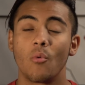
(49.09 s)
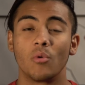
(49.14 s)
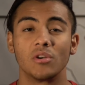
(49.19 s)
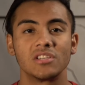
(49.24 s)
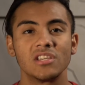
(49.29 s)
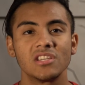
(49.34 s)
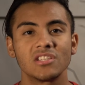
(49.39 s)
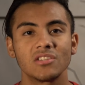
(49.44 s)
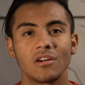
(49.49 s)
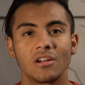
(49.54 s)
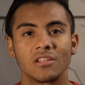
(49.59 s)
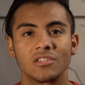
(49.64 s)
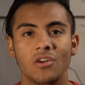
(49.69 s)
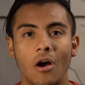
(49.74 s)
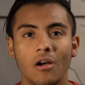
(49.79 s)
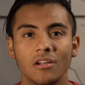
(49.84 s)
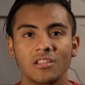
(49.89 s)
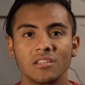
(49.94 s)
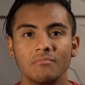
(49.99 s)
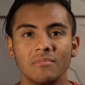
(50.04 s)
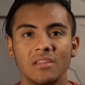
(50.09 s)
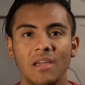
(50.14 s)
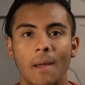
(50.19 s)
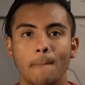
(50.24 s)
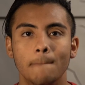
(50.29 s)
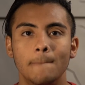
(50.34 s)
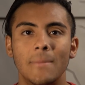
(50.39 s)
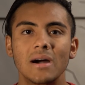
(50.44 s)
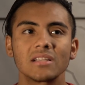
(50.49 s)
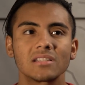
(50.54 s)
when she started talking to me,
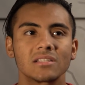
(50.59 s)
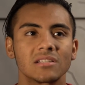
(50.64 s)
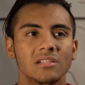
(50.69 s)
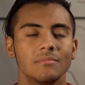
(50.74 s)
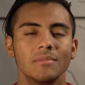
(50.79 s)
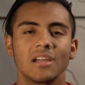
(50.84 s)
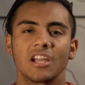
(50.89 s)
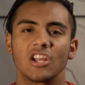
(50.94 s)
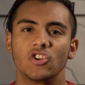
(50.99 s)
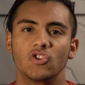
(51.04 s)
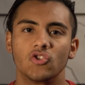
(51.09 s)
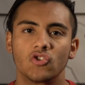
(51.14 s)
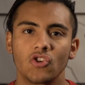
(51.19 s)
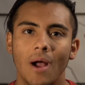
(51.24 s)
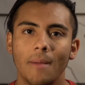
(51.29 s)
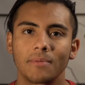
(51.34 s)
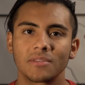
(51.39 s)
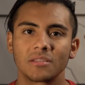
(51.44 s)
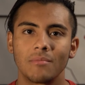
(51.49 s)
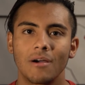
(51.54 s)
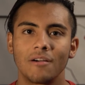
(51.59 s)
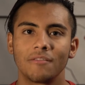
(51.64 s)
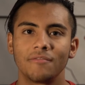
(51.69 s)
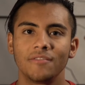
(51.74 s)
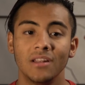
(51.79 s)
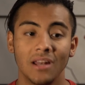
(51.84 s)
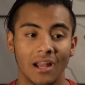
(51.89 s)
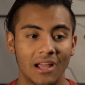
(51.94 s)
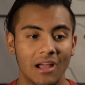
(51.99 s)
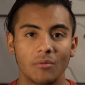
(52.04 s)
my stomach dropped to my
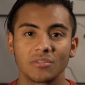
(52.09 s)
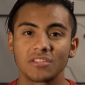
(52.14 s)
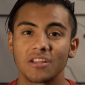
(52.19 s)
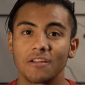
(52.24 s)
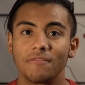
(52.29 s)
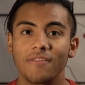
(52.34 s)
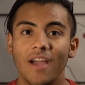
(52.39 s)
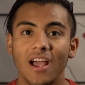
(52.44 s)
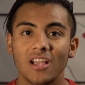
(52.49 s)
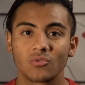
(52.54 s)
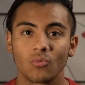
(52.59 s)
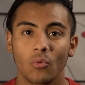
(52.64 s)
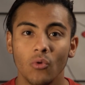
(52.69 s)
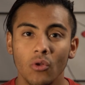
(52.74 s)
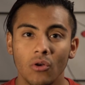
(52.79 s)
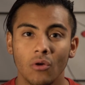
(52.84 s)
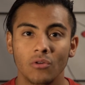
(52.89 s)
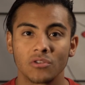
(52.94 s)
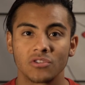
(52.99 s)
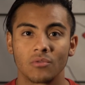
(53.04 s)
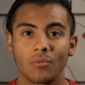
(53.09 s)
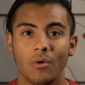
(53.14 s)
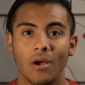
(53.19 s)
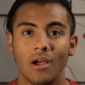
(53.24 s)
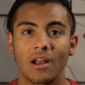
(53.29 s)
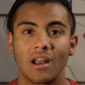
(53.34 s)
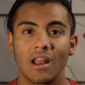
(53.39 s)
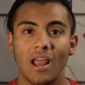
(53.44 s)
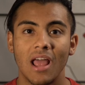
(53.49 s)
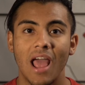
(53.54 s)
feet like I was on a fast roller coaster
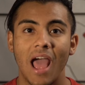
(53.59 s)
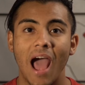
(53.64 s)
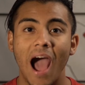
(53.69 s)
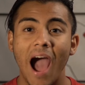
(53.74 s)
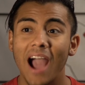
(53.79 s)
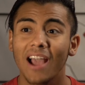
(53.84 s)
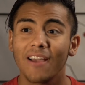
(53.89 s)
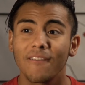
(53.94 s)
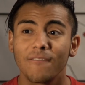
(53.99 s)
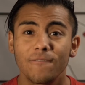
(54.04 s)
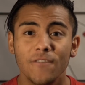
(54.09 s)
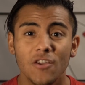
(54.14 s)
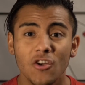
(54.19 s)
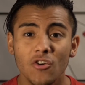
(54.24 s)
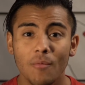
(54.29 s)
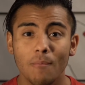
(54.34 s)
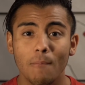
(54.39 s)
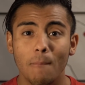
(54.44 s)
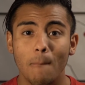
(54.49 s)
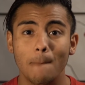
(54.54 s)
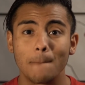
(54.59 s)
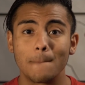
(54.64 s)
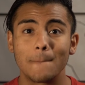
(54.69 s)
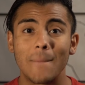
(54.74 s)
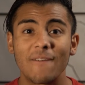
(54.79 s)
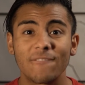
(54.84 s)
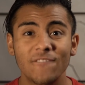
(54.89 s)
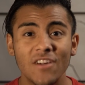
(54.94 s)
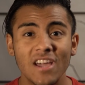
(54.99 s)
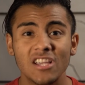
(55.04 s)
ride. I could feel
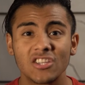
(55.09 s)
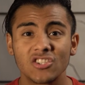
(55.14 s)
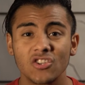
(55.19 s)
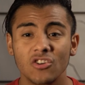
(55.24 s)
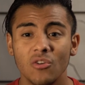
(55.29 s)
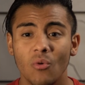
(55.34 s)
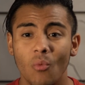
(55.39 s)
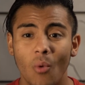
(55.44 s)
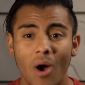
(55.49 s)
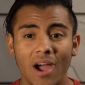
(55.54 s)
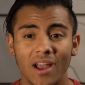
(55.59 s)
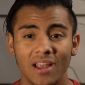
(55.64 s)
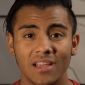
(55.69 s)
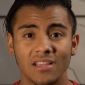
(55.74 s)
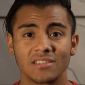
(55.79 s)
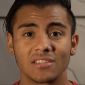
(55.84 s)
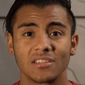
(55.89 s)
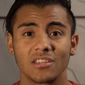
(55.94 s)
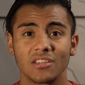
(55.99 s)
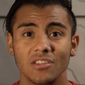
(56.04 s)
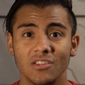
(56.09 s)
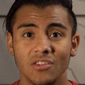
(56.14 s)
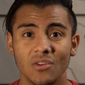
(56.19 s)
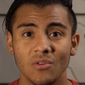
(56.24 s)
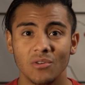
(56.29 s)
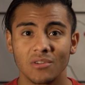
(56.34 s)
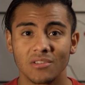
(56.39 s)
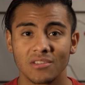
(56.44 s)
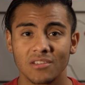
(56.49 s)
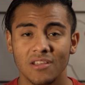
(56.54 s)
my face turning white as
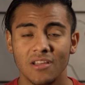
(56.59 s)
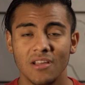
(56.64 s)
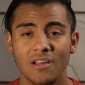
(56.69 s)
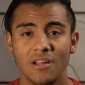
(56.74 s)
yours.